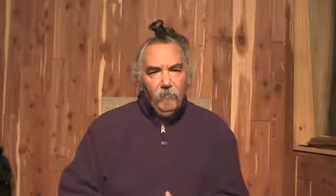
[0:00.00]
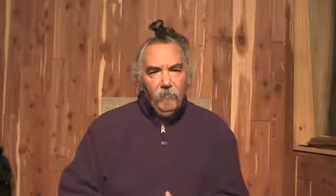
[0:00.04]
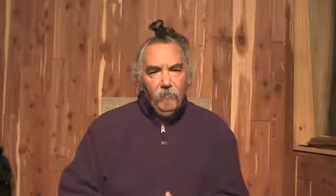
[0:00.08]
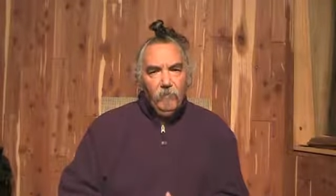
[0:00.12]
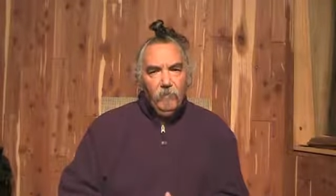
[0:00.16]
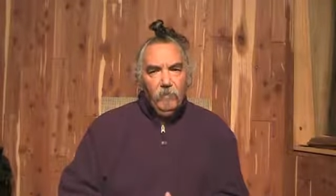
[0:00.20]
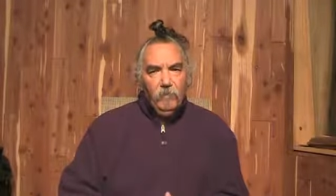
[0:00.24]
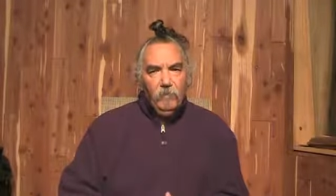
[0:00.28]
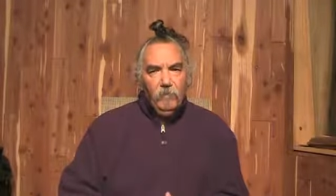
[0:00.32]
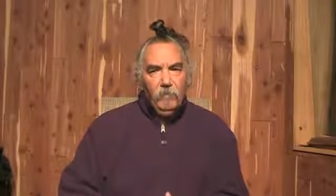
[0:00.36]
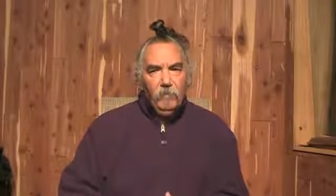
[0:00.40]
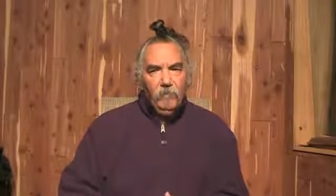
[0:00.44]

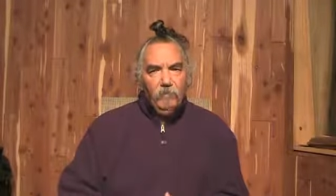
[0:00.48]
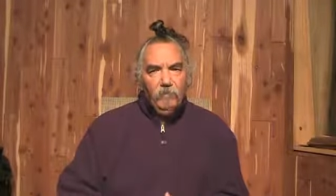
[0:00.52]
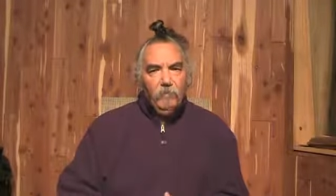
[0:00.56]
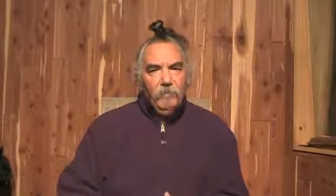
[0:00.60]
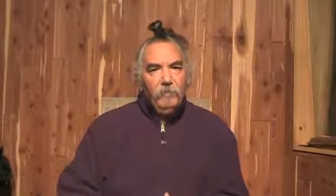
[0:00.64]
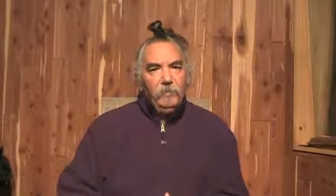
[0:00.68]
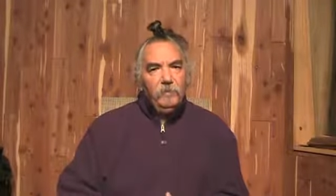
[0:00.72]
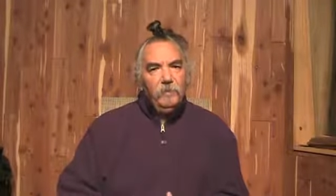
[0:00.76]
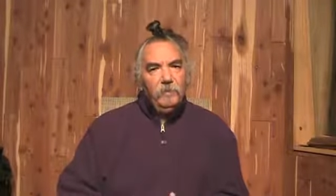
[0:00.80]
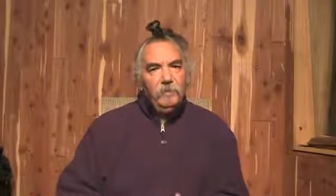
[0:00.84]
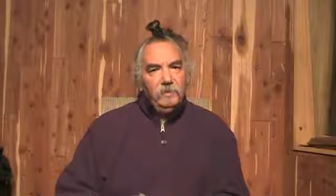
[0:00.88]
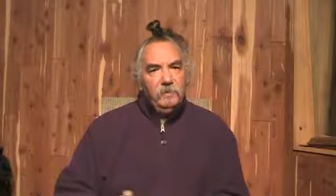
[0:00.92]
Because
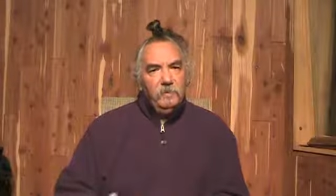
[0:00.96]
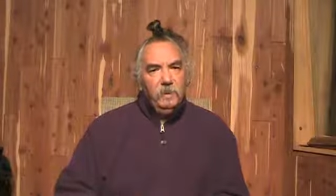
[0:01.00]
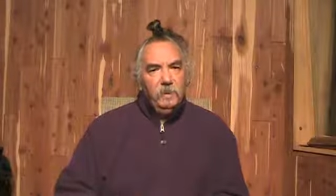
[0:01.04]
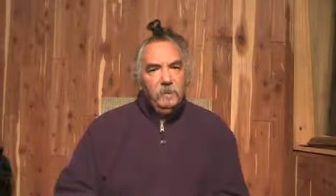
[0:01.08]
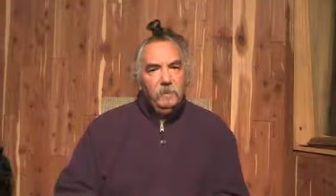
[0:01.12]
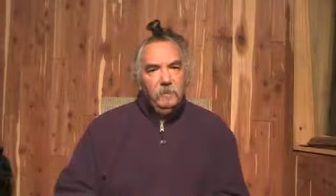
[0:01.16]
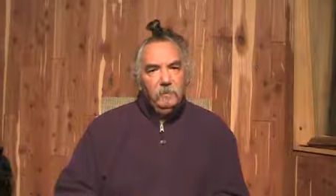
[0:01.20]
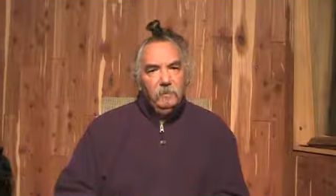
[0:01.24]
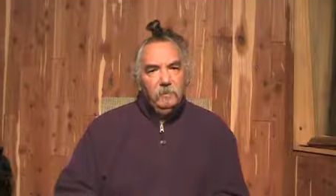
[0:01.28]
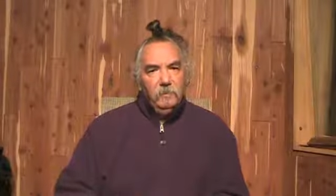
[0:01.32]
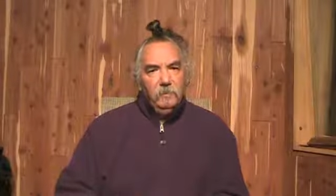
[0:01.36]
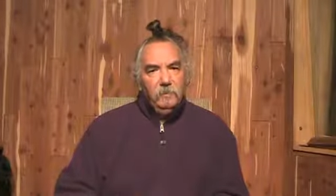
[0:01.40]
from this
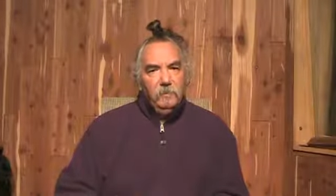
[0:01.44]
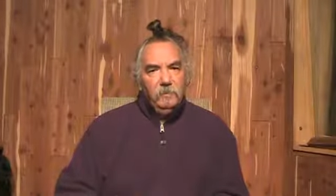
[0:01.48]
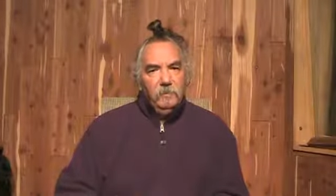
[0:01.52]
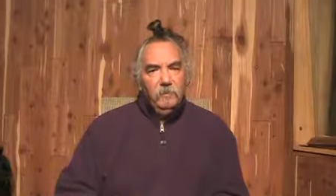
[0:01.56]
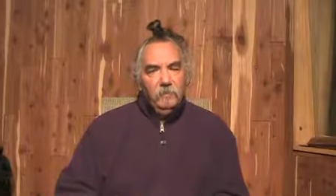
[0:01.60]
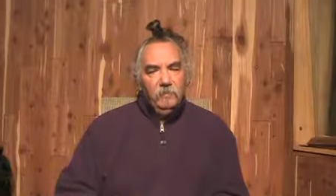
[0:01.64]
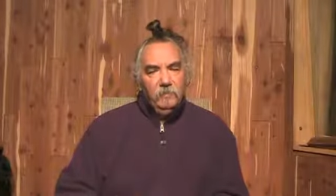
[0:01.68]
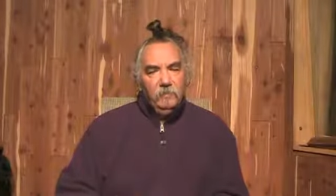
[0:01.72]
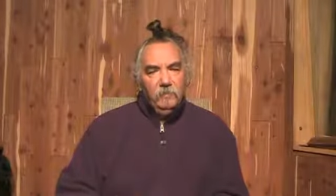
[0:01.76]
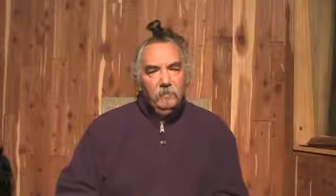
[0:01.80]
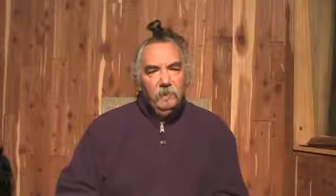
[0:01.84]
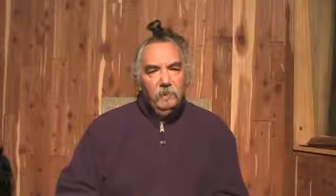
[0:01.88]
state,
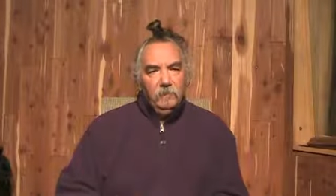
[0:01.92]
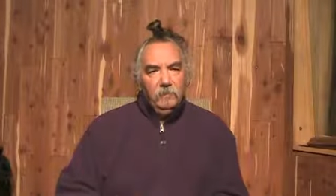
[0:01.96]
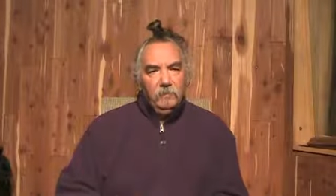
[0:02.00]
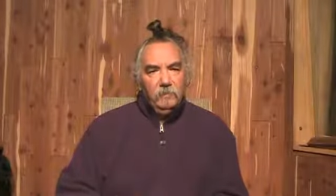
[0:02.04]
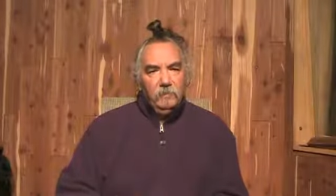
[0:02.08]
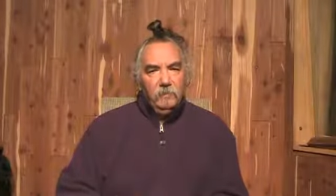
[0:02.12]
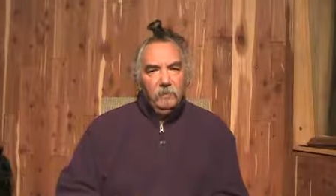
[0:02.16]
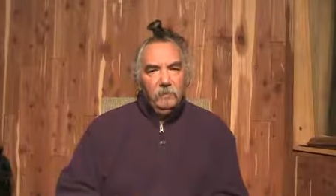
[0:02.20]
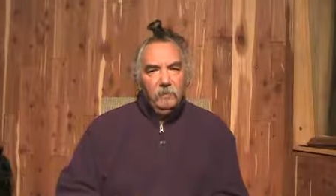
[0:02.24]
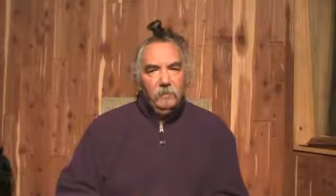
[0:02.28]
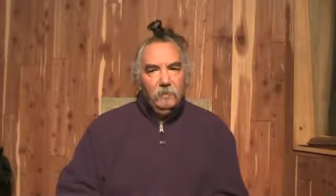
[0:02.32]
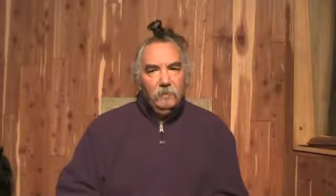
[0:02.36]
state of mind
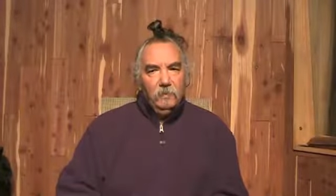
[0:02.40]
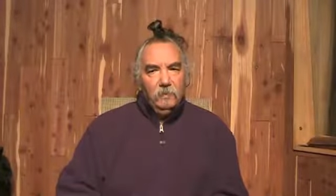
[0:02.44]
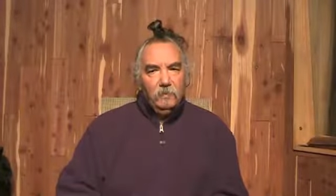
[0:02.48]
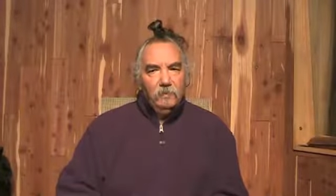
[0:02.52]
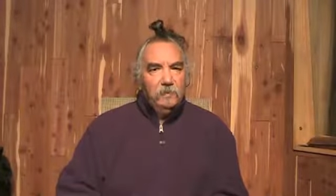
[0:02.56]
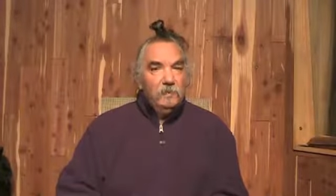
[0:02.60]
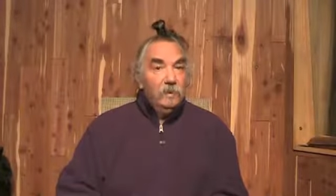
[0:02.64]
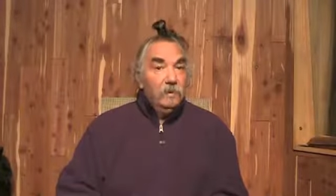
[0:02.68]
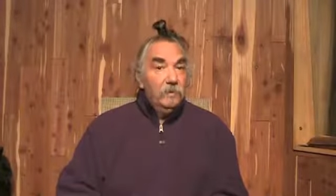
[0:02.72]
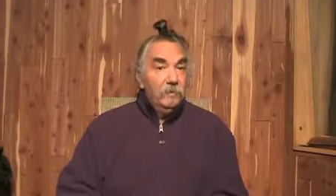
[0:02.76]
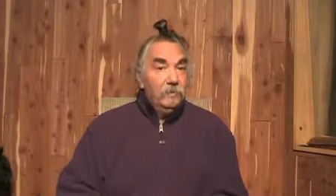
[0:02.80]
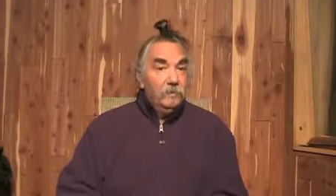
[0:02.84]
or
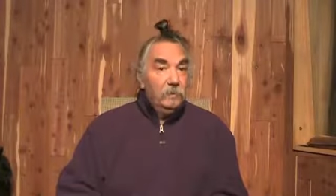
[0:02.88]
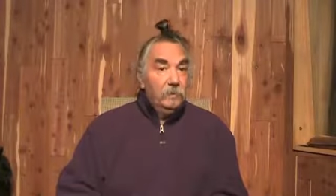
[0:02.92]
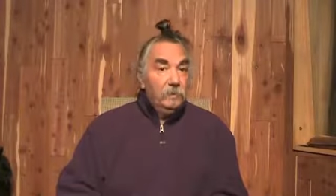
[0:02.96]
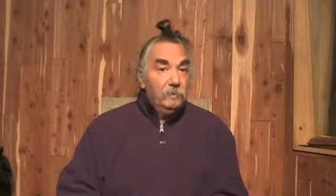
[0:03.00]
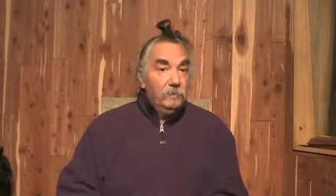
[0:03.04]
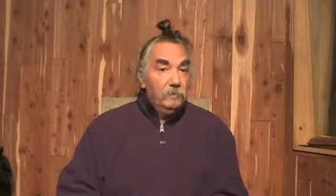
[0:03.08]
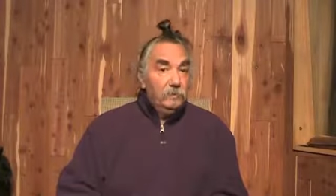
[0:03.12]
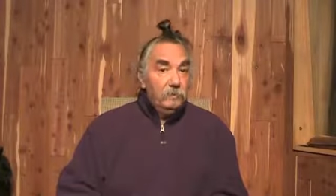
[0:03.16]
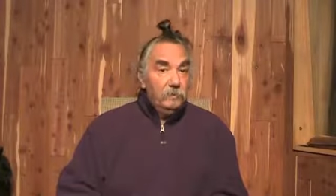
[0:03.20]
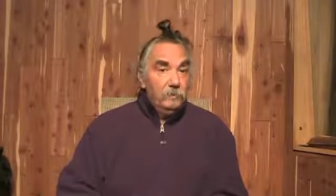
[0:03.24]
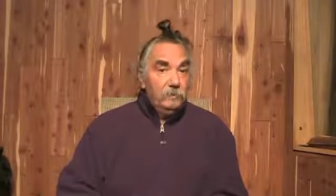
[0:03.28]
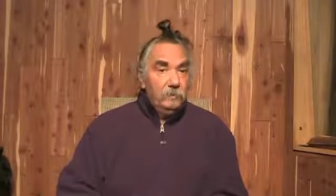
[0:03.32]
state of
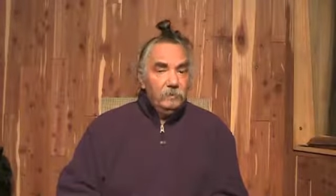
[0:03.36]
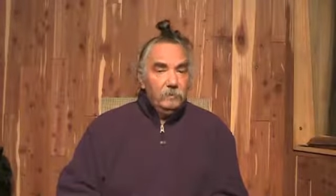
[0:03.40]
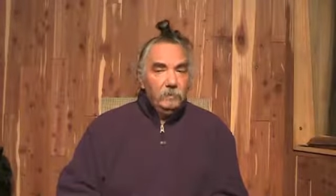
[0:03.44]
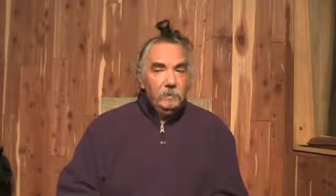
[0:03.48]
consciousness,